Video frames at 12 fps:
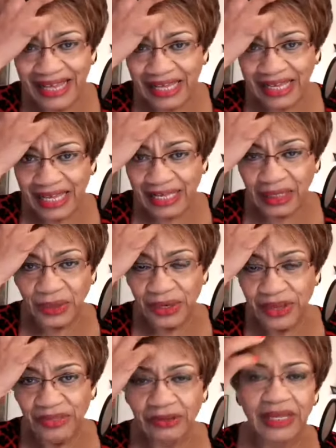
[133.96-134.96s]

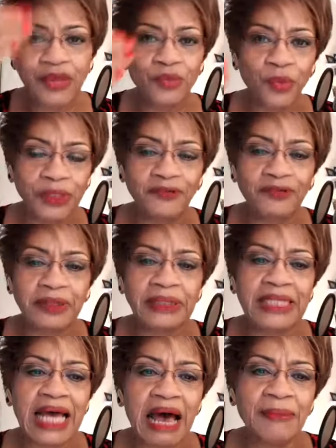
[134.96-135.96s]
including the late Roosevelt
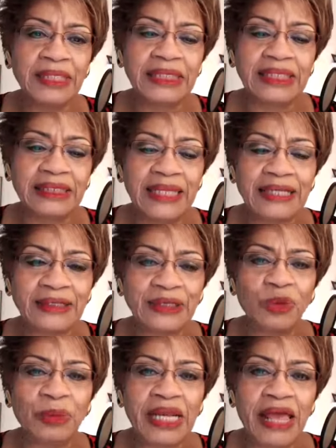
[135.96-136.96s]
Thomas and, and
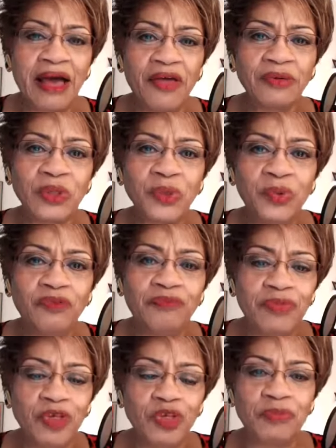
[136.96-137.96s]
so many others who have
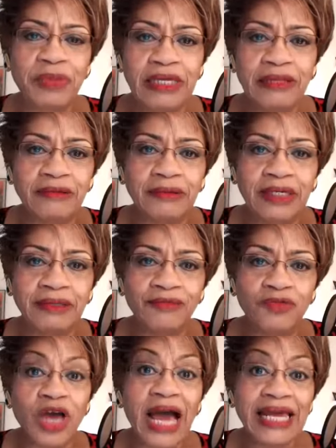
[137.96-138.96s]
just been uh,
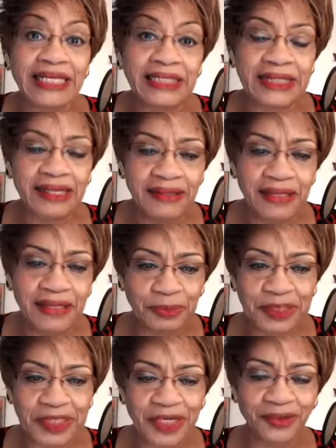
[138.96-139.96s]
giants in this
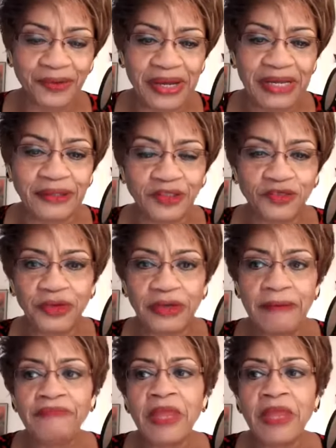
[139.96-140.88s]
particular industry.